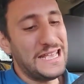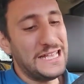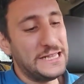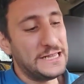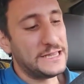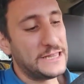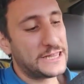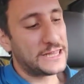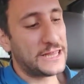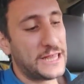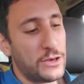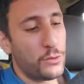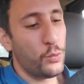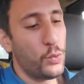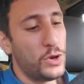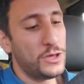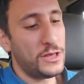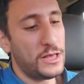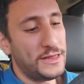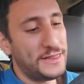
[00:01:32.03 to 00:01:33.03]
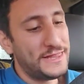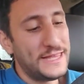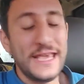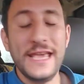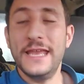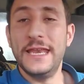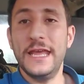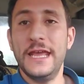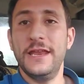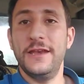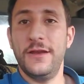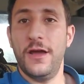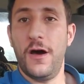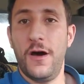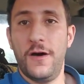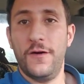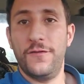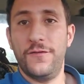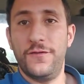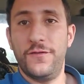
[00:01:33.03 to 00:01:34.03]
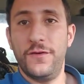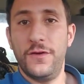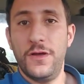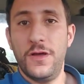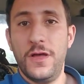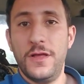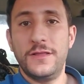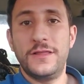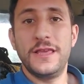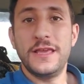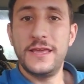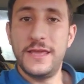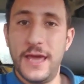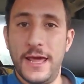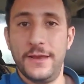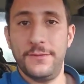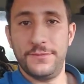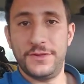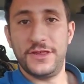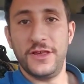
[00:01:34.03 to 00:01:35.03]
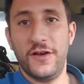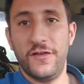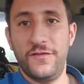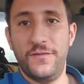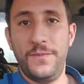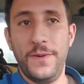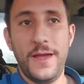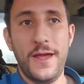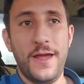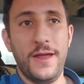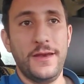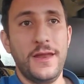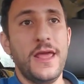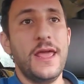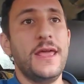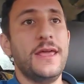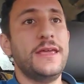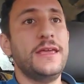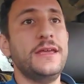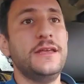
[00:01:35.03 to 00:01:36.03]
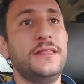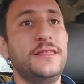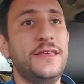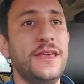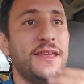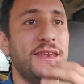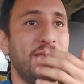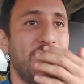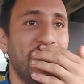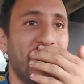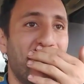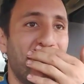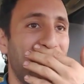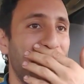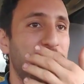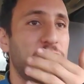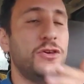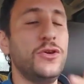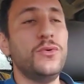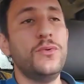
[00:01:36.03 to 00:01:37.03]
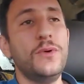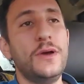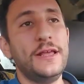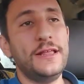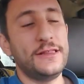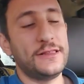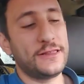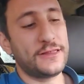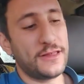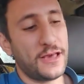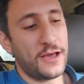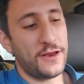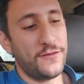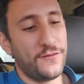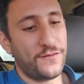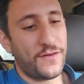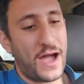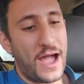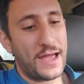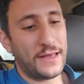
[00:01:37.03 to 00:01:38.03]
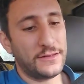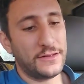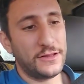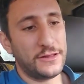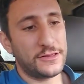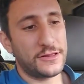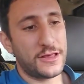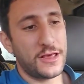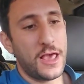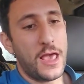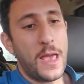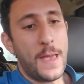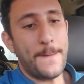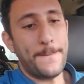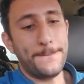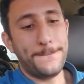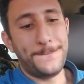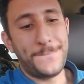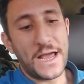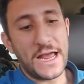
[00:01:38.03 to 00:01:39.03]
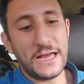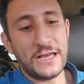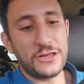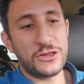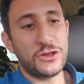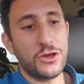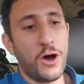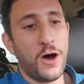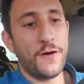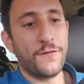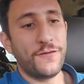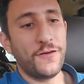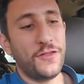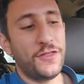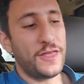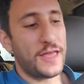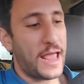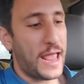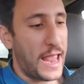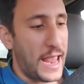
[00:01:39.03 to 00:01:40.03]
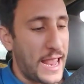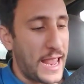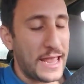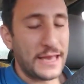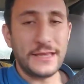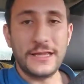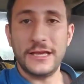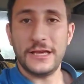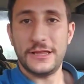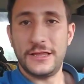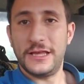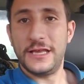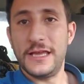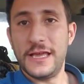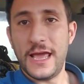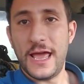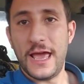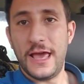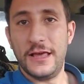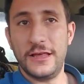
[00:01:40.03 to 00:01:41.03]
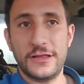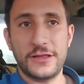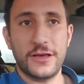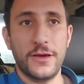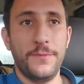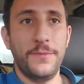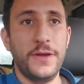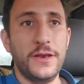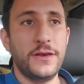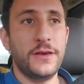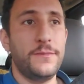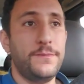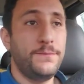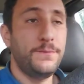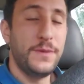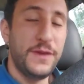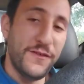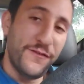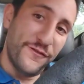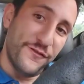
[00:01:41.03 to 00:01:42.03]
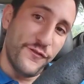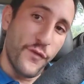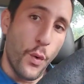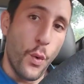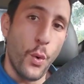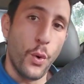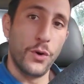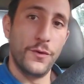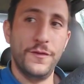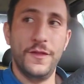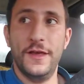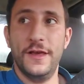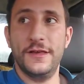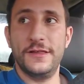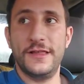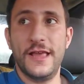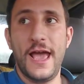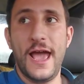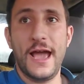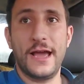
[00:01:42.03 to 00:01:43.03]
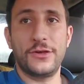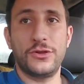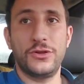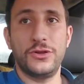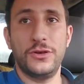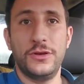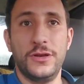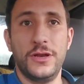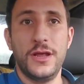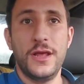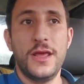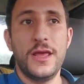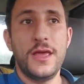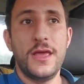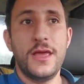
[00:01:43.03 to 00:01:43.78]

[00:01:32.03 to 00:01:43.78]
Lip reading: did enough to get himself banned. He did enough to incite violence based off of the antics he has committed before this action,